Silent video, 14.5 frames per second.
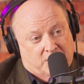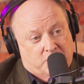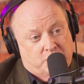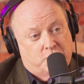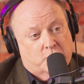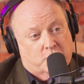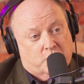
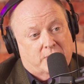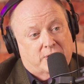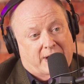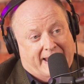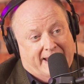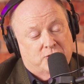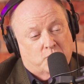your
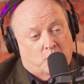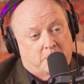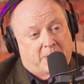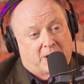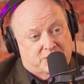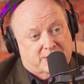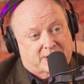annual
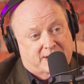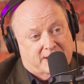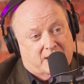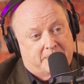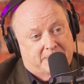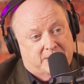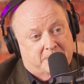budget can
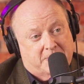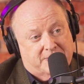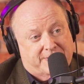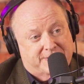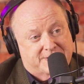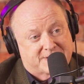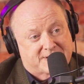come in the
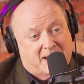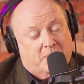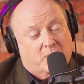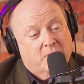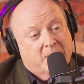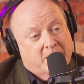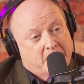month of December.